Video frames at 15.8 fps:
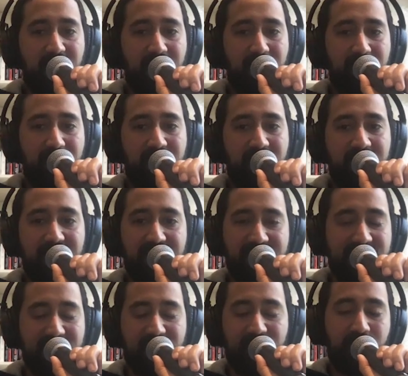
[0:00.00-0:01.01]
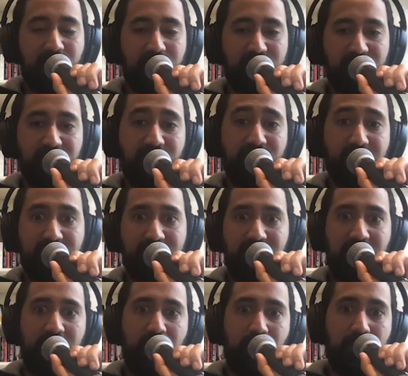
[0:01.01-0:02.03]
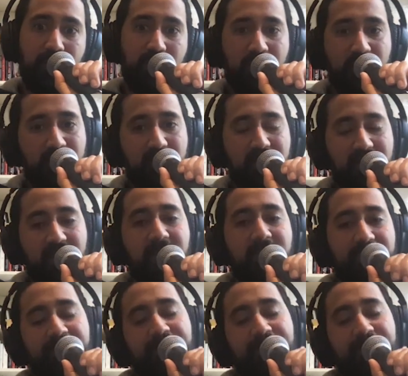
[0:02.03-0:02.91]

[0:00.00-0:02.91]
um, and that's just a positive way of thinking about it. But yeah.